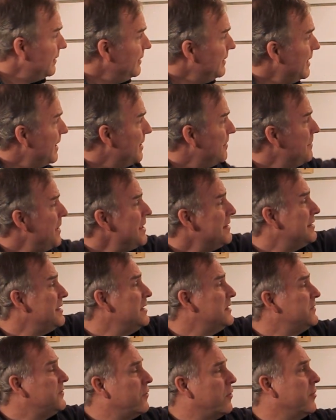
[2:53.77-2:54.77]
Now to make
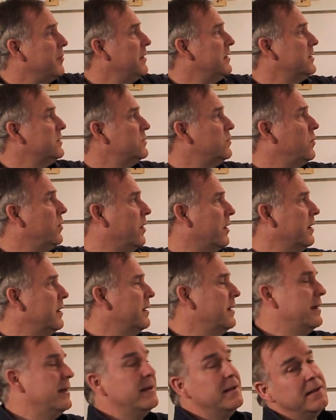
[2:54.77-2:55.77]
these formulas
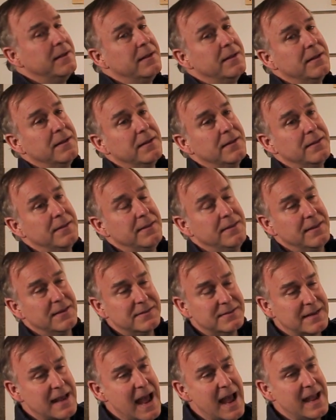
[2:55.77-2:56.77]
work,
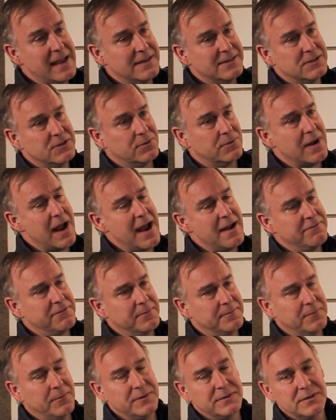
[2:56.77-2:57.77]
this guy is derived
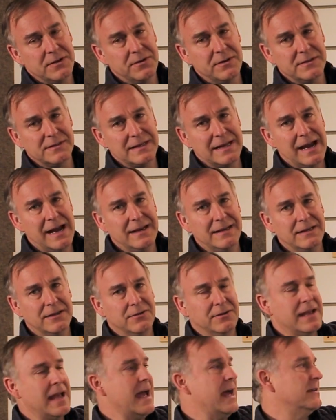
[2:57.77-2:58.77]
from what's known as the
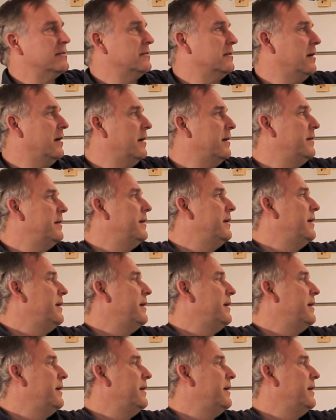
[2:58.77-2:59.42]
ideal gas law.